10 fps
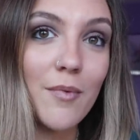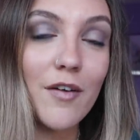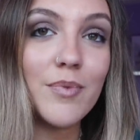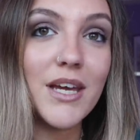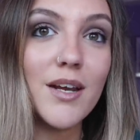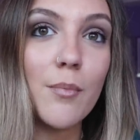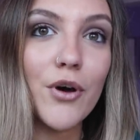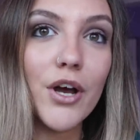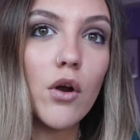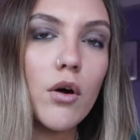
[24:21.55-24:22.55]
I've been
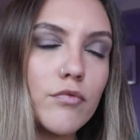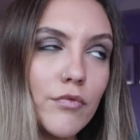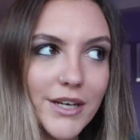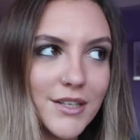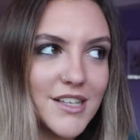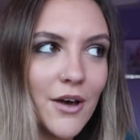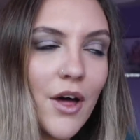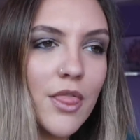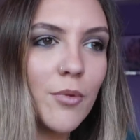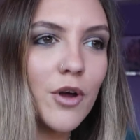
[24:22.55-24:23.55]
putting a lot of reels out
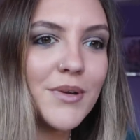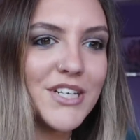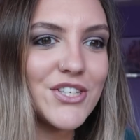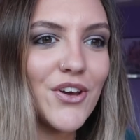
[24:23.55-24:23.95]
at the moment.